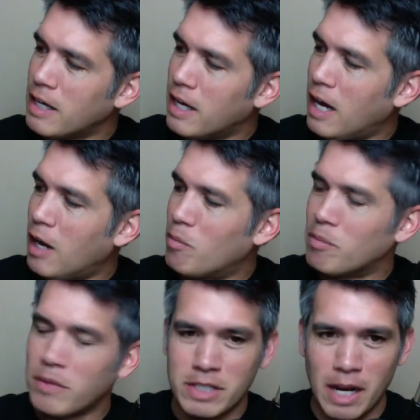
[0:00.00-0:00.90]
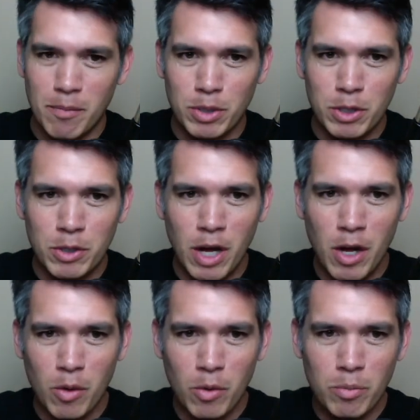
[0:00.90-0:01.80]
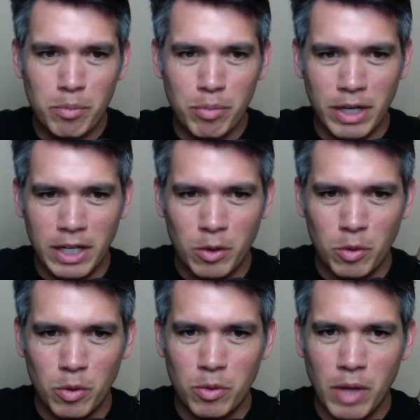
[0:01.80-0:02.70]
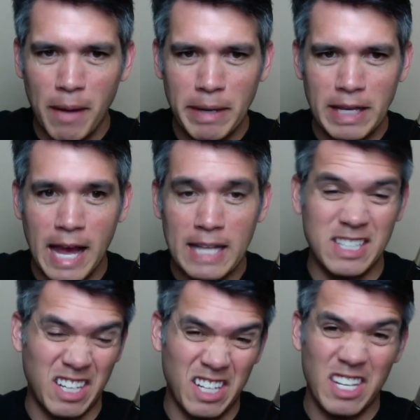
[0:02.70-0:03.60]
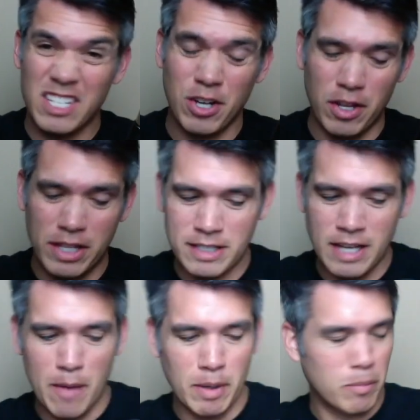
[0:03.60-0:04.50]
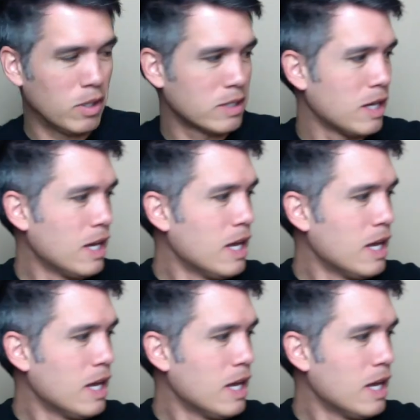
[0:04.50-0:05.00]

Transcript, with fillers: Um, there's that Pluto. Pretty cool. I mean, that's the condition on these comic books.